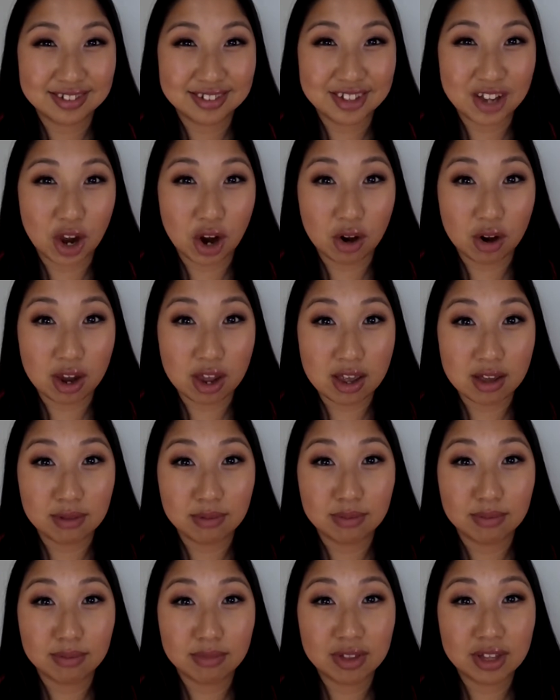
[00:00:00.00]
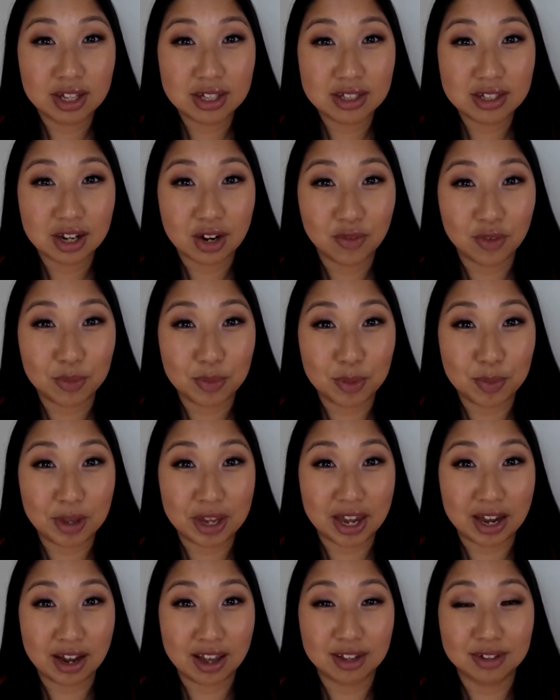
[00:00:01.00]
All right, let's start from the
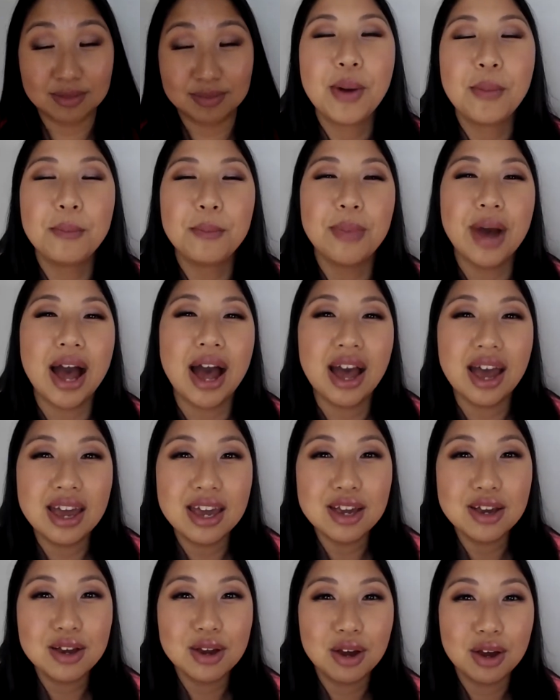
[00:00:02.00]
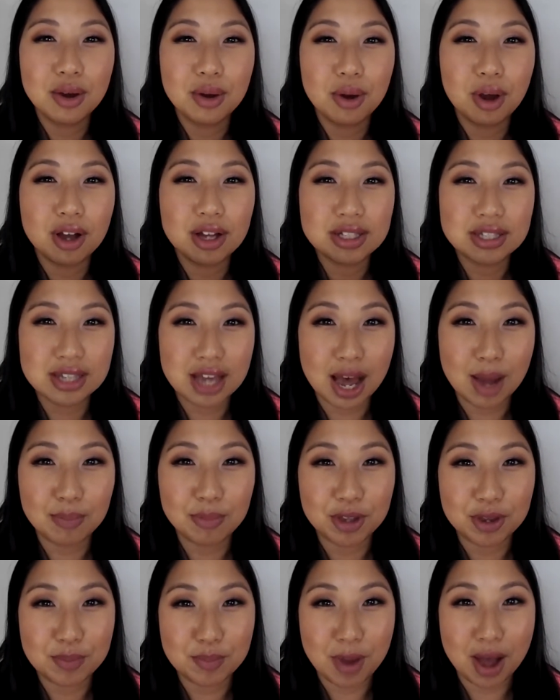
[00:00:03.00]
beginning. My
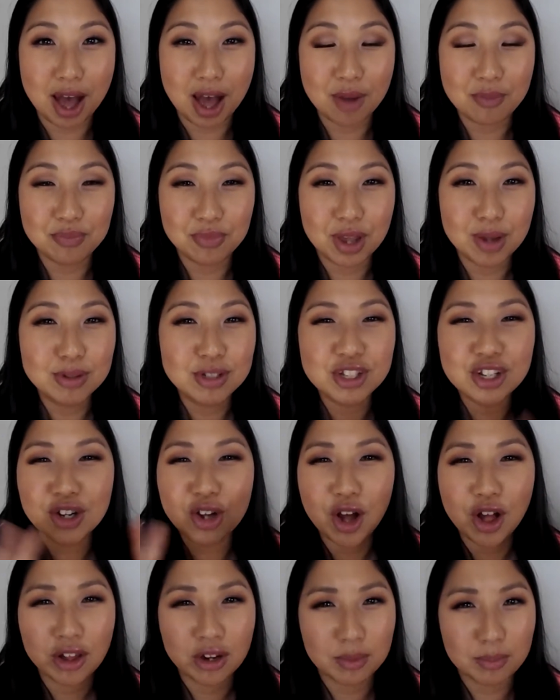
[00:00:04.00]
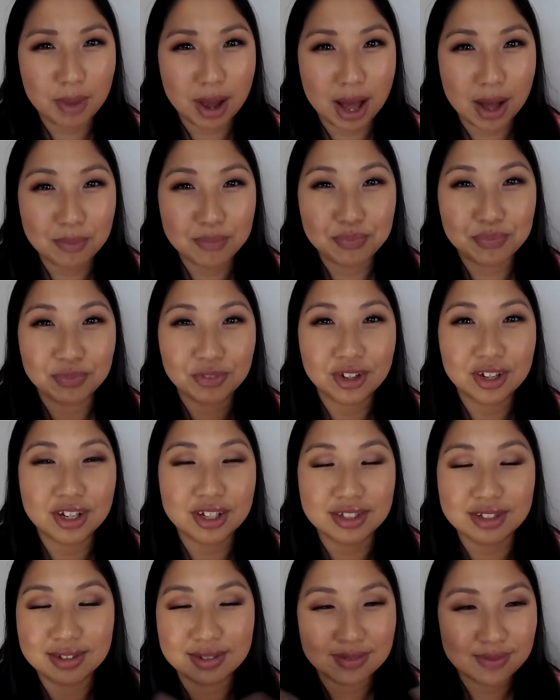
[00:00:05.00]
adopted mom, I'm just going to call her mom
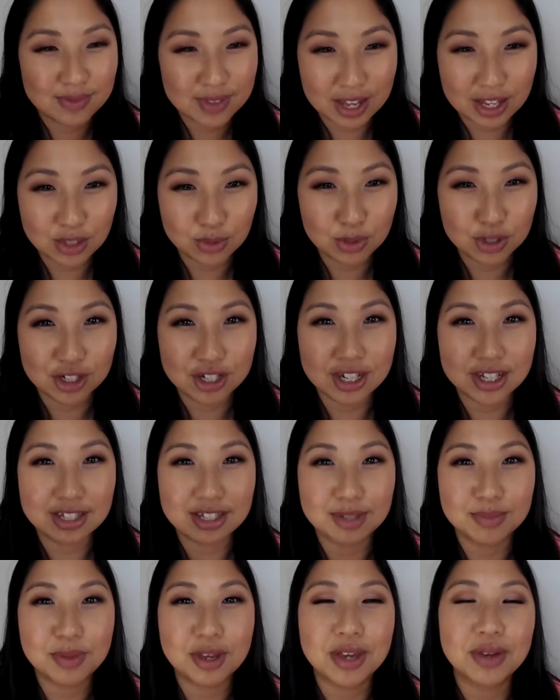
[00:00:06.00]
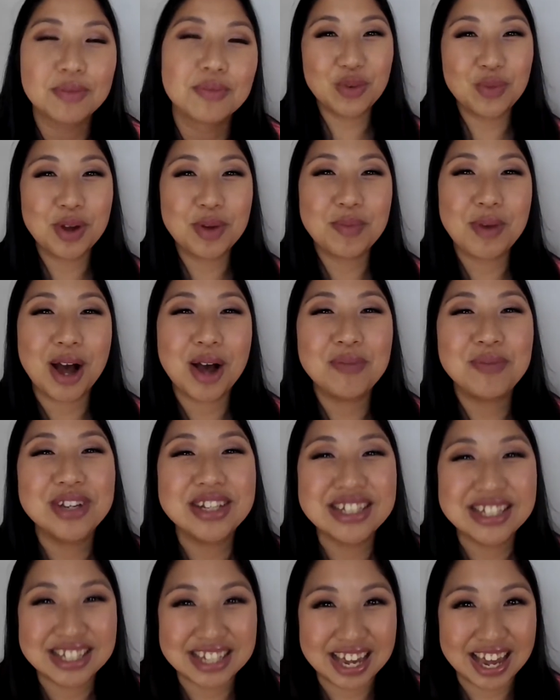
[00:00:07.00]
because that's what she is to me. My mom
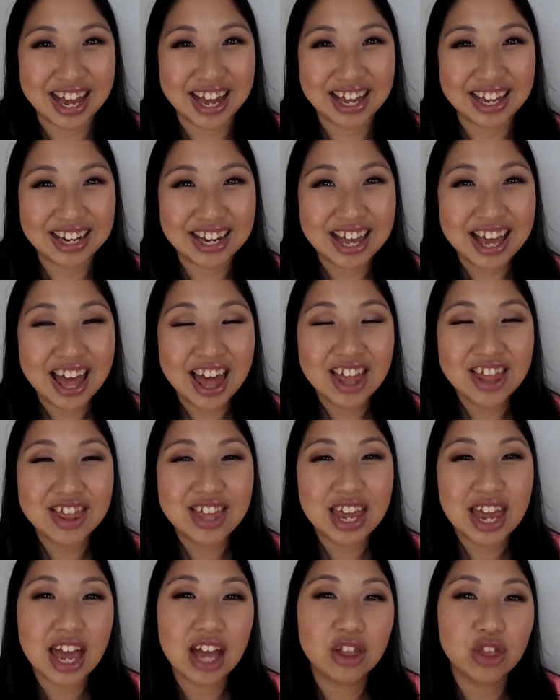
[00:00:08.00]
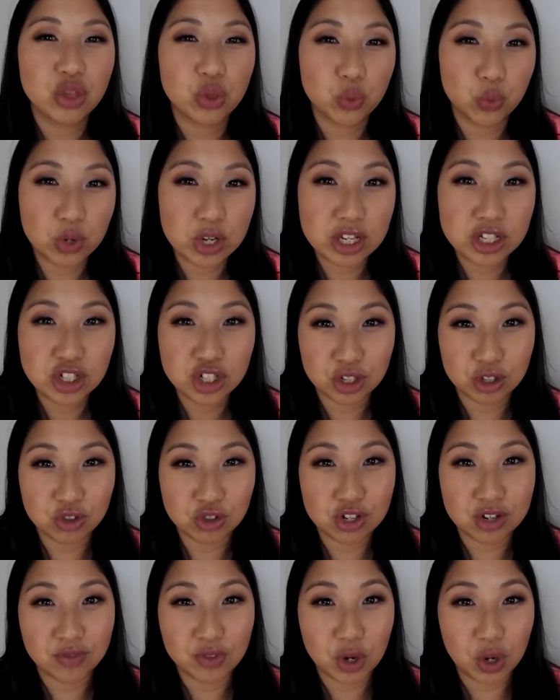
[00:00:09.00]
and dad, they had three
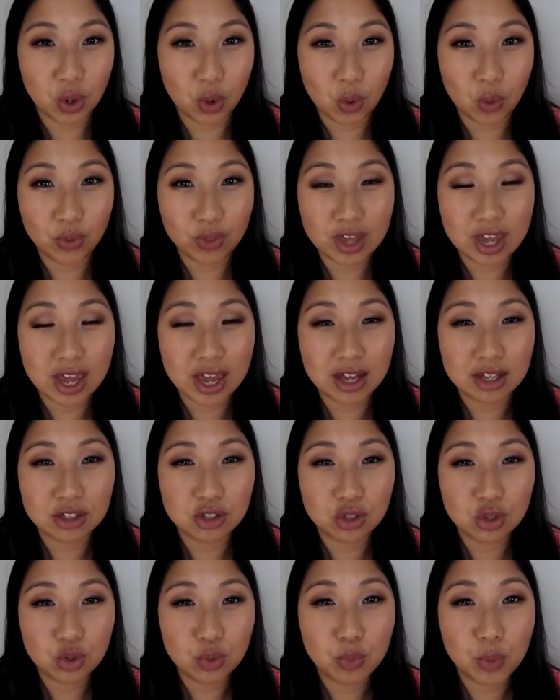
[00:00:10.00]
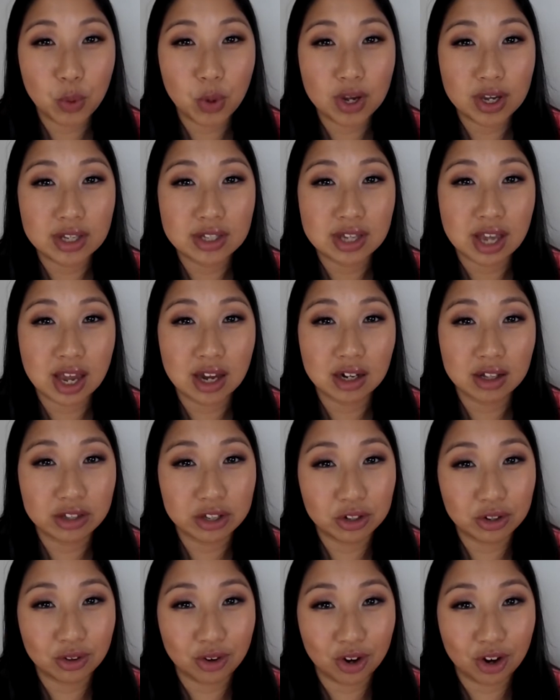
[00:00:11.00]
children of their own. They had two boys and a
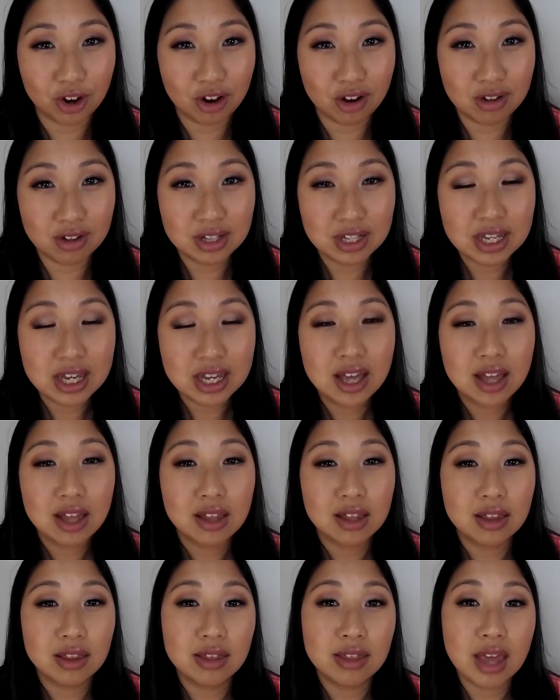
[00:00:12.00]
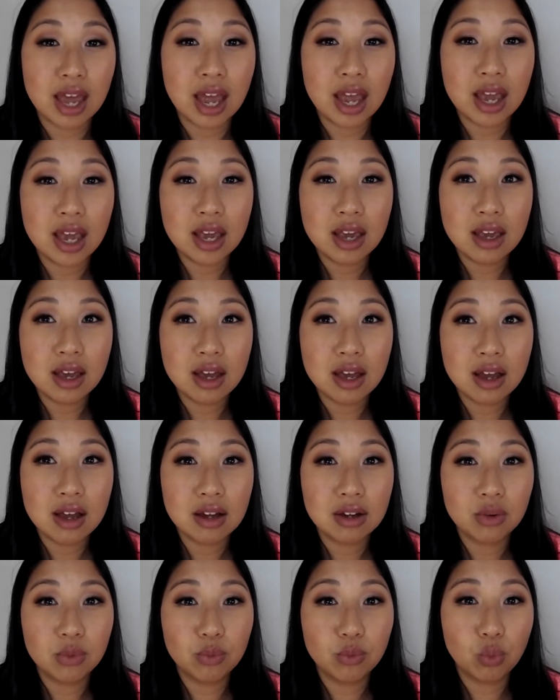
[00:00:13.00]
little girl. They
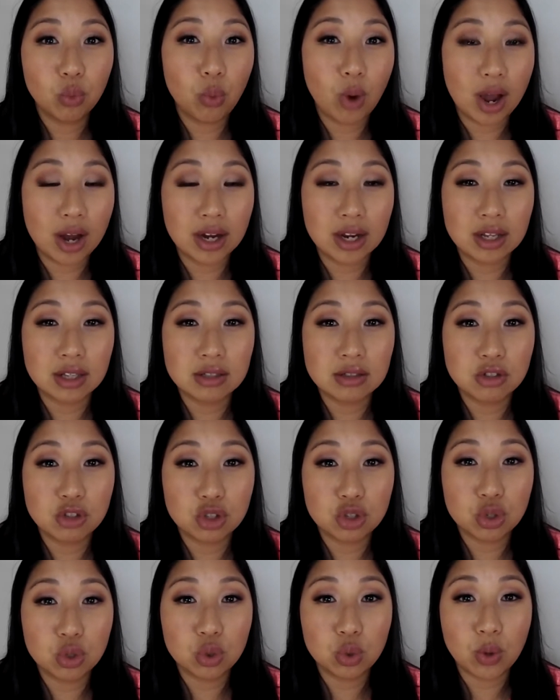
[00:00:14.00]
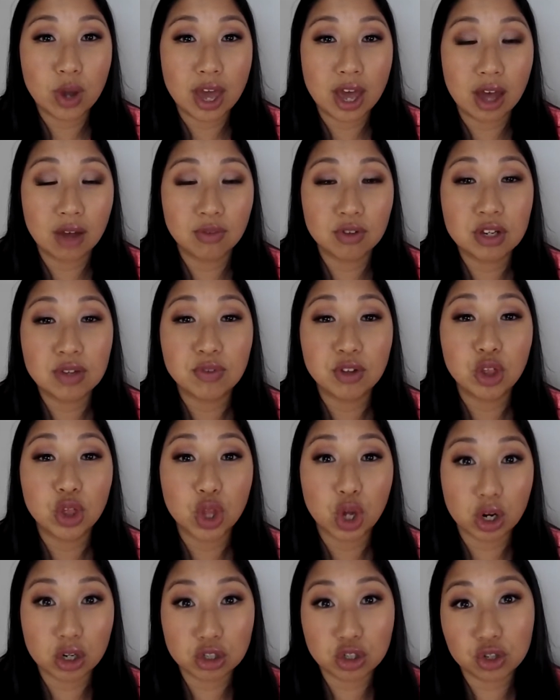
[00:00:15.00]
wanted to have an even
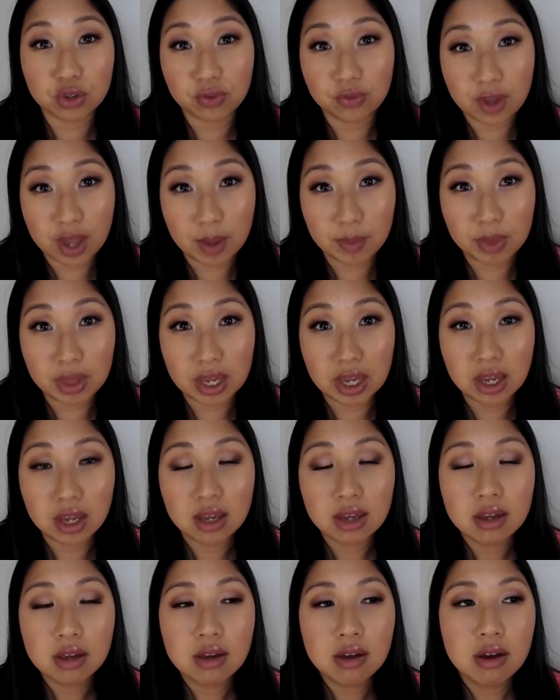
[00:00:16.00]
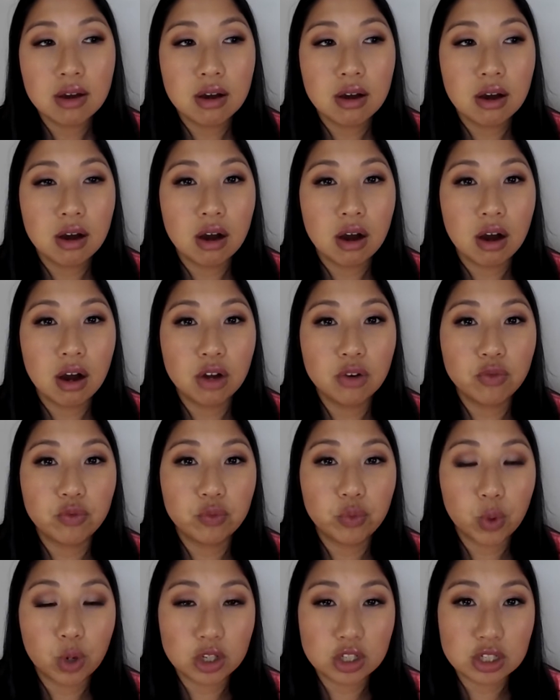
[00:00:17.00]
larger family.
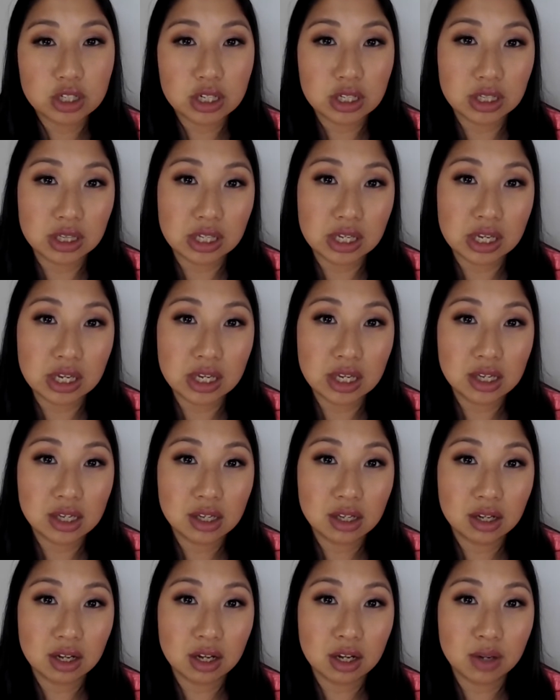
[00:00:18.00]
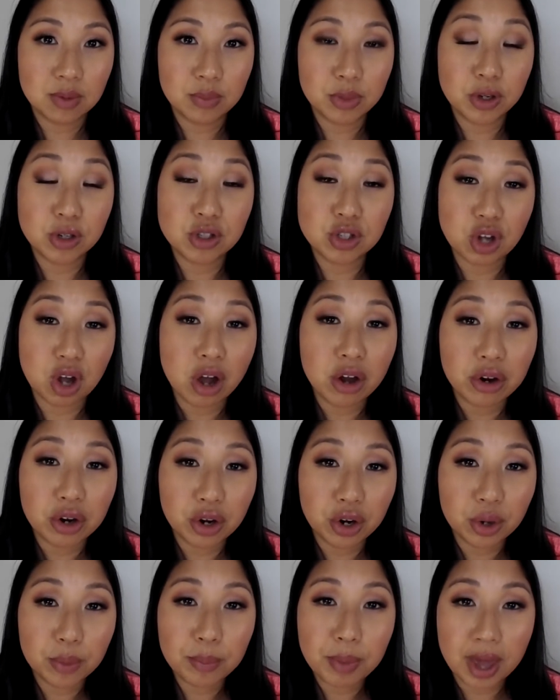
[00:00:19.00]
Unfortunately, um, their daughter
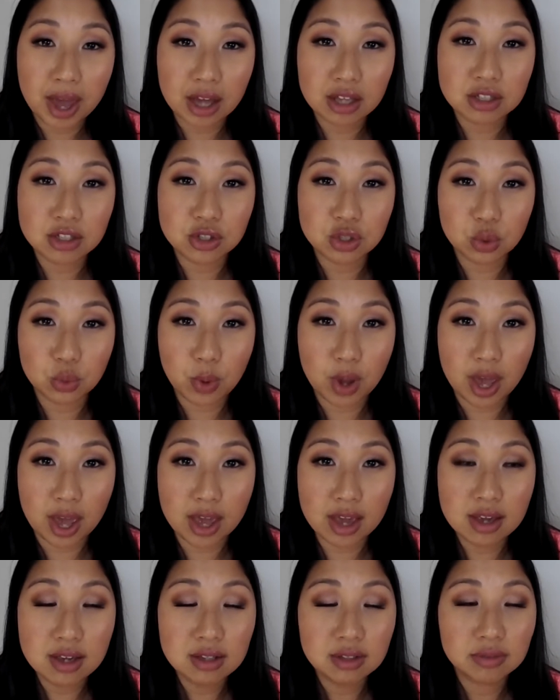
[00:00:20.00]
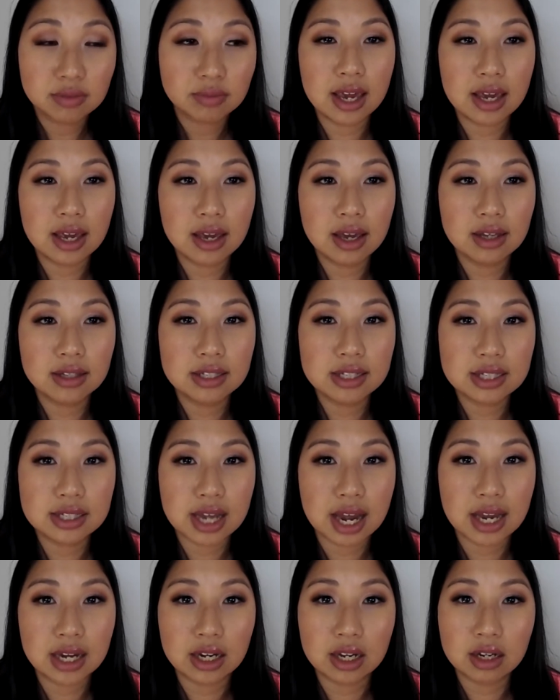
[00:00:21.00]
passed away. They
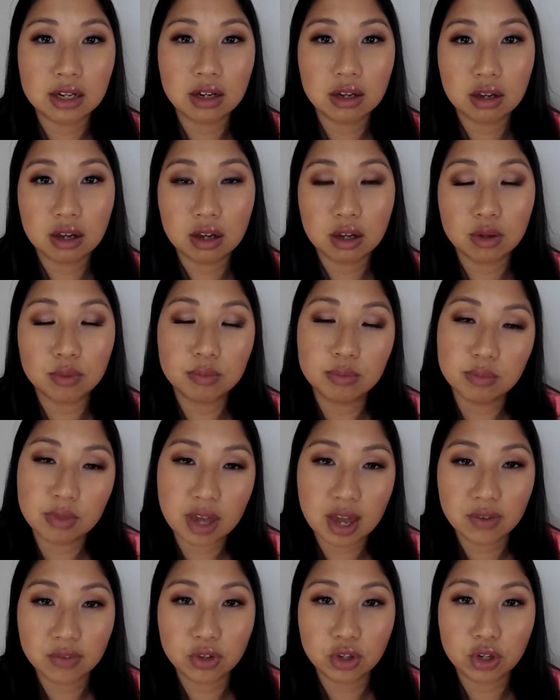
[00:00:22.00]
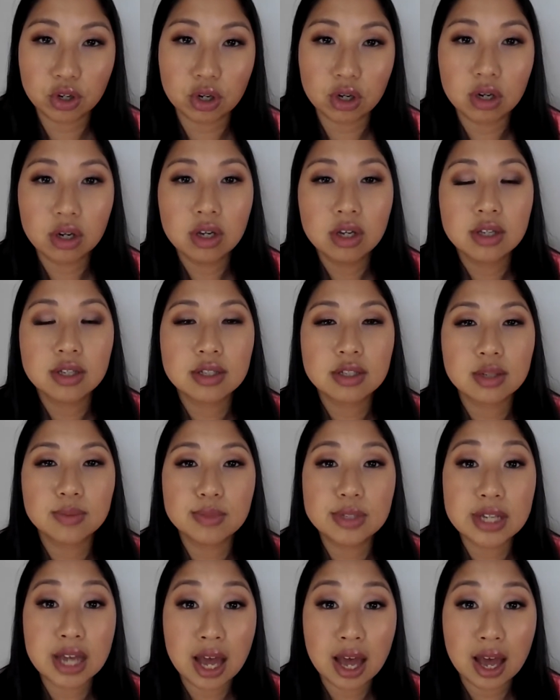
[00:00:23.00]
decided um, after some
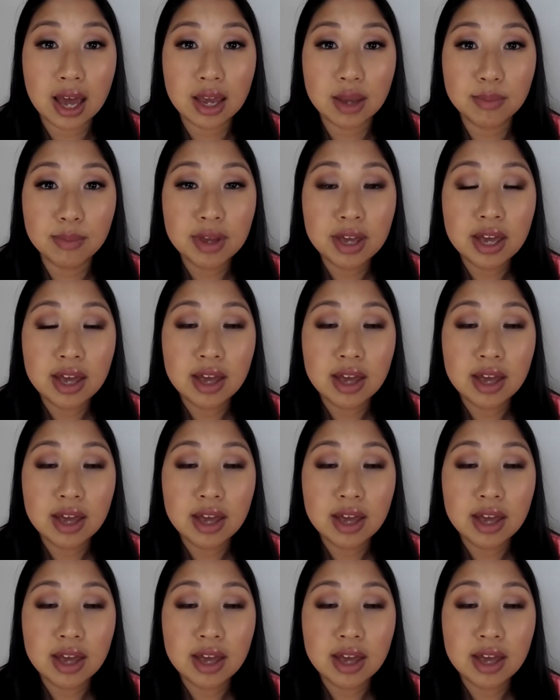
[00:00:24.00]
time